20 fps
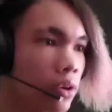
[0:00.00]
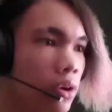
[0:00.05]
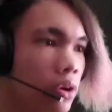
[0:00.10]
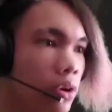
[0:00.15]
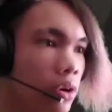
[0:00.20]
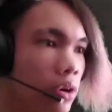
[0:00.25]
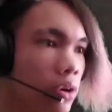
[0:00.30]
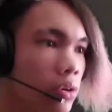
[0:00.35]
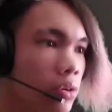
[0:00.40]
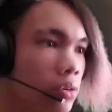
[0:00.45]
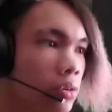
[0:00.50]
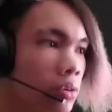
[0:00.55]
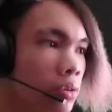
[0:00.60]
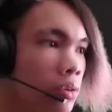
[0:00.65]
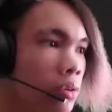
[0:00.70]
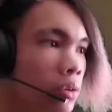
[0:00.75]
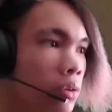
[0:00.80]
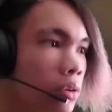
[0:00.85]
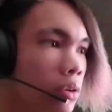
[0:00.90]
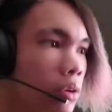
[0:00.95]
go, go, go. Try not to
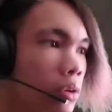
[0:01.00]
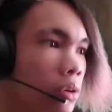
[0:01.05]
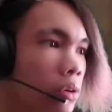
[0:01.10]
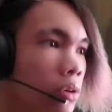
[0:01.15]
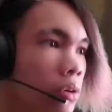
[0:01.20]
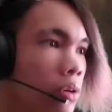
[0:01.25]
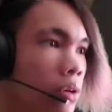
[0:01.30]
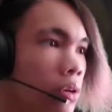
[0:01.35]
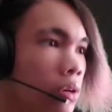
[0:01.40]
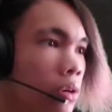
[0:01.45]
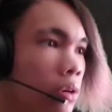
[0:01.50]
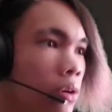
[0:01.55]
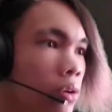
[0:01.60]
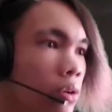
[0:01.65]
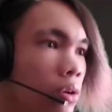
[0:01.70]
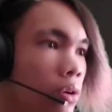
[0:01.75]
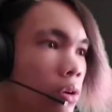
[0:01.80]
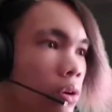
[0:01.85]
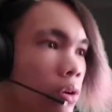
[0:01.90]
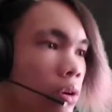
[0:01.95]
breathe in the smoke.
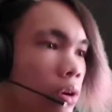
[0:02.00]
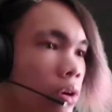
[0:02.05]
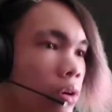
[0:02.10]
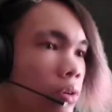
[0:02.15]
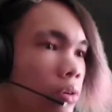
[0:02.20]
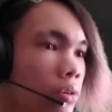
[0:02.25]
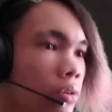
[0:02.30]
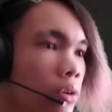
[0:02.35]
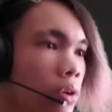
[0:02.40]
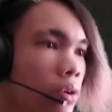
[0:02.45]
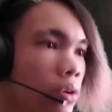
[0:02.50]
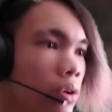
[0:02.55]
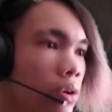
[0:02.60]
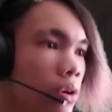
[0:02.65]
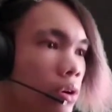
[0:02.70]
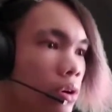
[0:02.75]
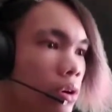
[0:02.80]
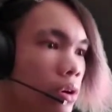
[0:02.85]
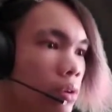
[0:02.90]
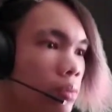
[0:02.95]
Go, go, go, go. I
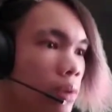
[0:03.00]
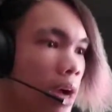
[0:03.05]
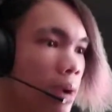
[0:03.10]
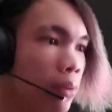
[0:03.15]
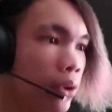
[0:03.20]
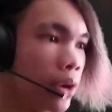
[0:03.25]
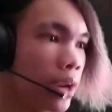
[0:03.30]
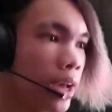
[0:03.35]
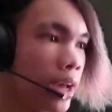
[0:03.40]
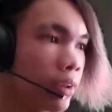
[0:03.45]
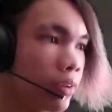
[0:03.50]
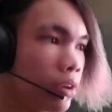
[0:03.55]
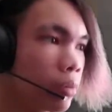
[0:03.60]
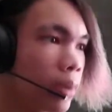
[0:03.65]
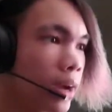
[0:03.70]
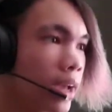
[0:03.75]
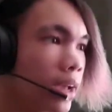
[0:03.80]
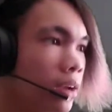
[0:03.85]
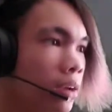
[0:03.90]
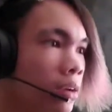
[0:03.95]
know. go, go, go. I'm going ahead of
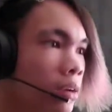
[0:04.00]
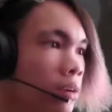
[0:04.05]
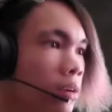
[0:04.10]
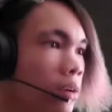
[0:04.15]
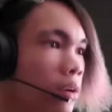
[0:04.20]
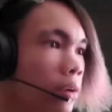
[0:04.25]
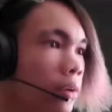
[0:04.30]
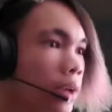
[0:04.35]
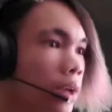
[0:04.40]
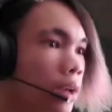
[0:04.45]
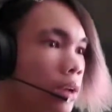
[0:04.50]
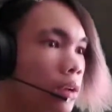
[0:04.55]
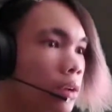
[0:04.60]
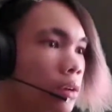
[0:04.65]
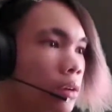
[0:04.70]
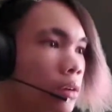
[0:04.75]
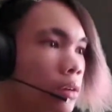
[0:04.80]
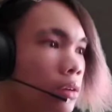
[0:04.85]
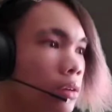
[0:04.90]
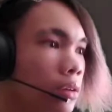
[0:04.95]
you. Bye. Thank you, okay.
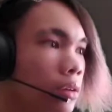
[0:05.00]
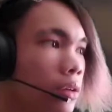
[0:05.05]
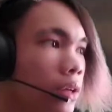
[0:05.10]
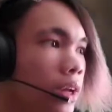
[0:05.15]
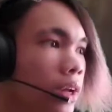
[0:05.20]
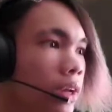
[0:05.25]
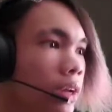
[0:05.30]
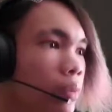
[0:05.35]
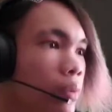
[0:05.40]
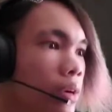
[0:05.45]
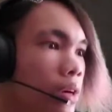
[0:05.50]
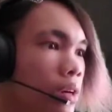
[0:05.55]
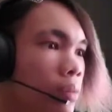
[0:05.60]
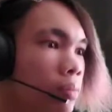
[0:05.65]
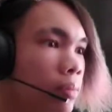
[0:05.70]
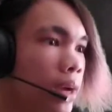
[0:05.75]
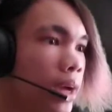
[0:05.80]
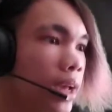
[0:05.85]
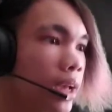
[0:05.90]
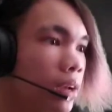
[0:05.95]
Ethan. Yeah, you're
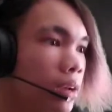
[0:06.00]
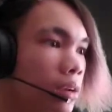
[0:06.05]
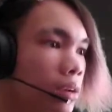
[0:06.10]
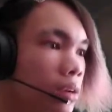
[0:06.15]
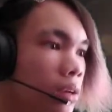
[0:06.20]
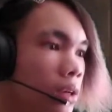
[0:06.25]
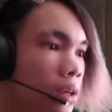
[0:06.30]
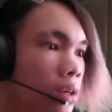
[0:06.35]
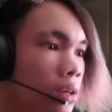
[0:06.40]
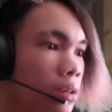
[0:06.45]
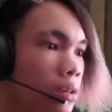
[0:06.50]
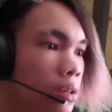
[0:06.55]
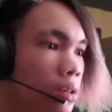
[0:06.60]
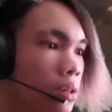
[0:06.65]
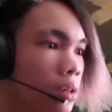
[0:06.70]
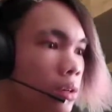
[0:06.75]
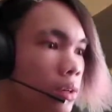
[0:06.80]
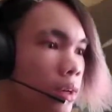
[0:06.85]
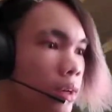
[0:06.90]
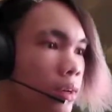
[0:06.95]
welcome. Bye.
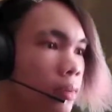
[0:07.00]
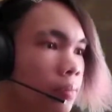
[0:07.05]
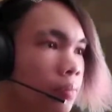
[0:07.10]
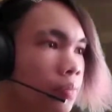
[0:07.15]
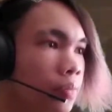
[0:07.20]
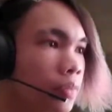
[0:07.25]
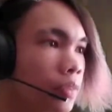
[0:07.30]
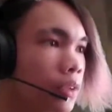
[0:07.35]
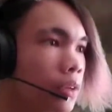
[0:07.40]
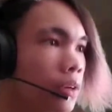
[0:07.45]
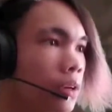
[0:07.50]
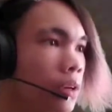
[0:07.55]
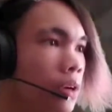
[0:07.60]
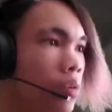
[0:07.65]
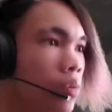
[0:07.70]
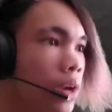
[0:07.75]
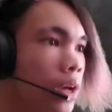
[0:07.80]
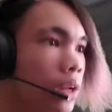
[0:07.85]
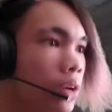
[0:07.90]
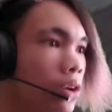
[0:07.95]
Okay. Kind. You
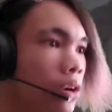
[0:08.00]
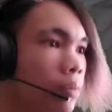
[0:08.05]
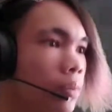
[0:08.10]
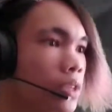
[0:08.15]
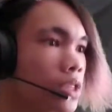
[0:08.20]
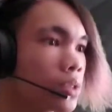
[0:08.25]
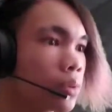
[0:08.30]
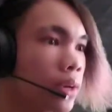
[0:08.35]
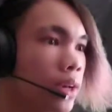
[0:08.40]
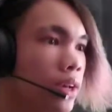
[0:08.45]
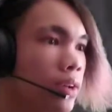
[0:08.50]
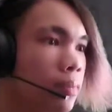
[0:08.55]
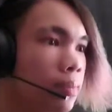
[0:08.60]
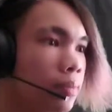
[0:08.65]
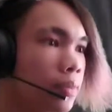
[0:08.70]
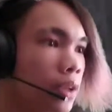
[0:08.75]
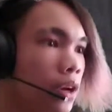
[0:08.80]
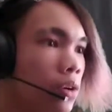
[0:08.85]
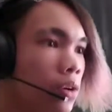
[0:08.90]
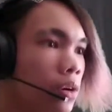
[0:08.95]
gotta go up this way.
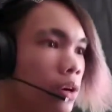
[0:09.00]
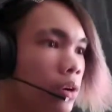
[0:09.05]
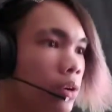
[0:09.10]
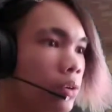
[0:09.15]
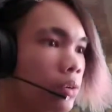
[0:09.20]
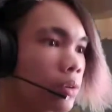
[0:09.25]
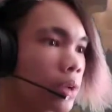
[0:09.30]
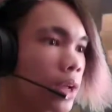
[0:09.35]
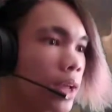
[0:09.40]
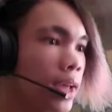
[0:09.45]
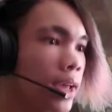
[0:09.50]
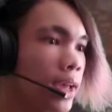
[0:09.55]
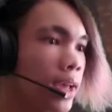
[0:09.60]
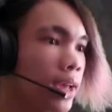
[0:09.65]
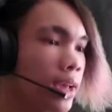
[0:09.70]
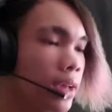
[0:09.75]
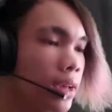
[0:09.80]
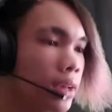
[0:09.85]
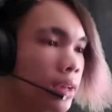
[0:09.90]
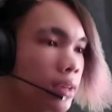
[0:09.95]
Oh, oh.
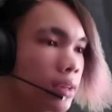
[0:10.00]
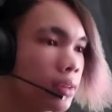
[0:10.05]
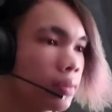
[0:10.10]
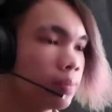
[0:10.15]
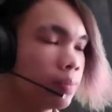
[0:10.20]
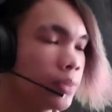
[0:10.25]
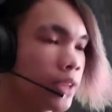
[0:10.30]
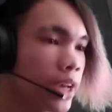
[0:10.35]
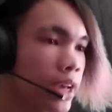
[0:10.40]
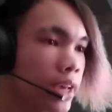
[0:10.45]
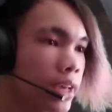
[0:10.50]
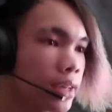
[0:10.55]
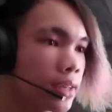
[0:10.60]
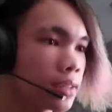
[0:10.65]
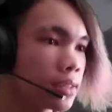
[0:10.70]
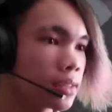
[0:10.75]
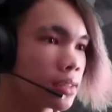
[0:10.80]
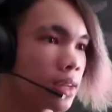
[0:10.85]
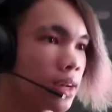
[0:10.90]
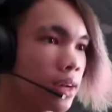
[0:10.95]
Hey.
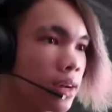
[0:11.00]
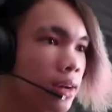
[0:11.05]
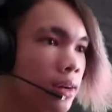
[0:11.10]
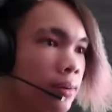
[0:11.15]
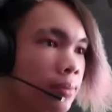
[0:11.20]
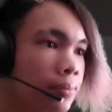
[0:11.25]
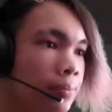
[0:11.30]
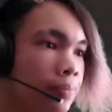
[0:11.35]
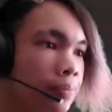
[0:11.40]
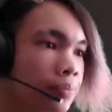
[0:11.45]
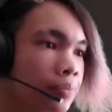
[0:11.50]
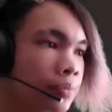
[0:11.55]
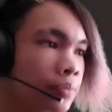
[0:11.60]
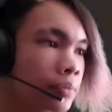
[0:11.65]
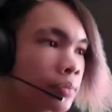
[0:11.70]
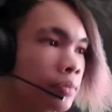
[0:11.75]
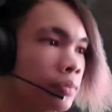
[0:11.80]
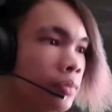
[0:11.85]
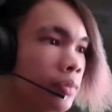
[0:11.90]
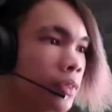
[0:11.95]
Yikes. Um.
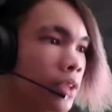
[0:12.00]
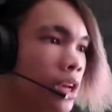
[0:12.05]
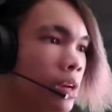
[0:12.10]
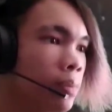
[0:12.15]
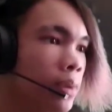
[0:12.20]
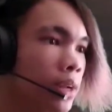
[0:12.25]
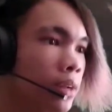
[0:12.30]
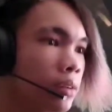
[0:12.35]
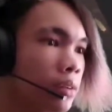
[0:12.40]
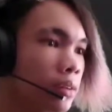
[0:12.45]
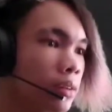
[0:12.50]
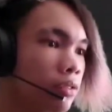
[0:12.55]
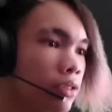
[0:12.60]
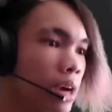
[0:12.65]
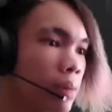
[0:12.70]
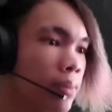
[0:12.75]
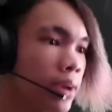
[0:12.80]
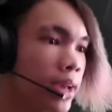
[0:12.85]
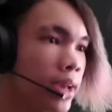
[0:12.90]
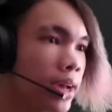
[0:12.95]
Come on. Come on.
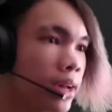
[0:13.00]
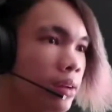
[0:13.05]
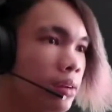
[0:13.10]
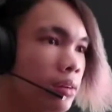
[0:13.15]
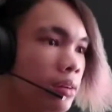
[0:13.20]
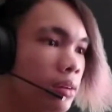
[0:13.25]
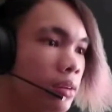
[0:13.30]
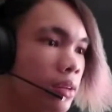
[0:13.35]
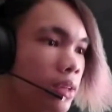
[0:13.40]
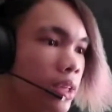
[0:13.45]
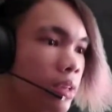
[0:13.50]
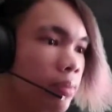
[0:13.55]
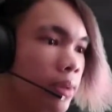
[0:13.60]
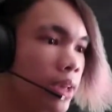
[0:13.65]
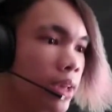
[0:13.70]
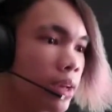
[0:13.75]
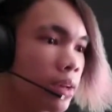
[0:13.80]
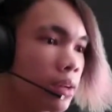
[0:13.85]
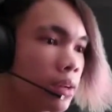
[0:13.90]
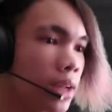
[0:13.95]
Grab my hole. head.
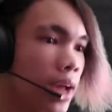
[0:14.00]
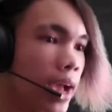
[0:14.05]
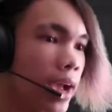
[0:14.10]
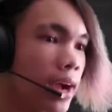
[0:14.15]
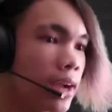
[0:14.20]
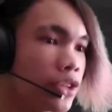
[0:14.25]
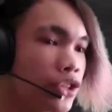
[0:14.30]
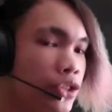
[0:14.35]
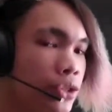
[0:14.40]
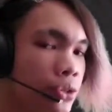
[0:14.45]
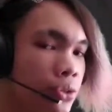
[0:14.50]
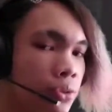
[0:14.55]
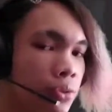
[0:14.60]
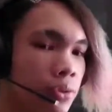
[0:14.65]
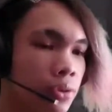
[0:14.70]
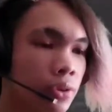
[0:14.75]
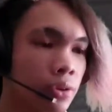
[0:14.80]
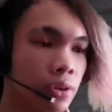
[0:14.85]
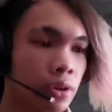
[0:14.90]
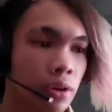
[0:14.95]
Grab my hand. I got
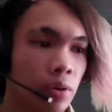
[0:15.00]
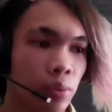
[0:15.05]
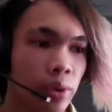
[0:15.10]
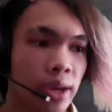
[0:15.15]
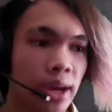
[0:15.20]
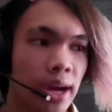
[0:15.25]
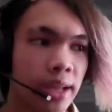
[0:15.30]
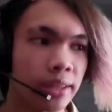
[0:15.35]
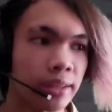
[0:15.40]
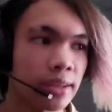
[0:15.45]
you. We